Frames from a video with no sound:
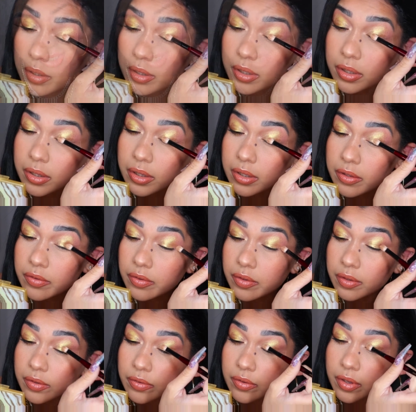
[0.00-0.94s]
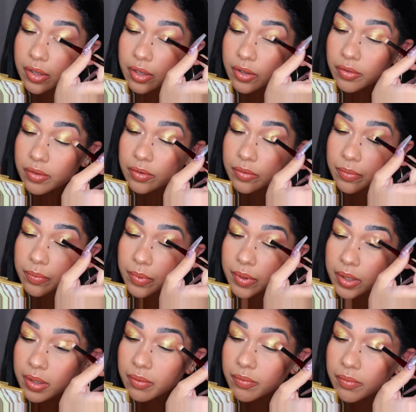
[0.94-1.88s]
And this is how this
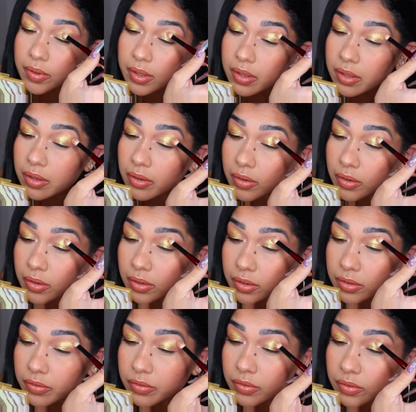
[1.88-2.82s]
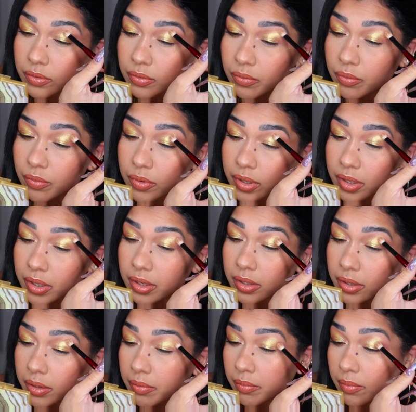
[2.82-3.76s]
baby looks
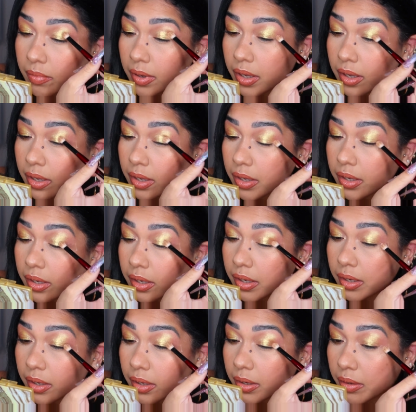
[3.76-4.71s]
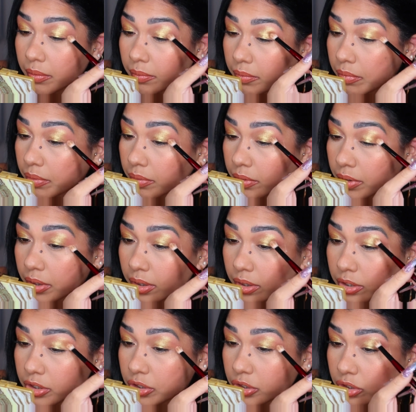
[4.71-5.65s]
with my
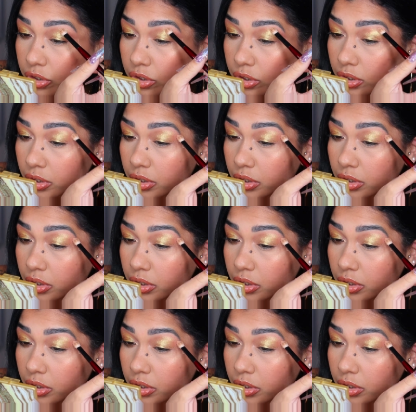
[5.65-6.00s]
brush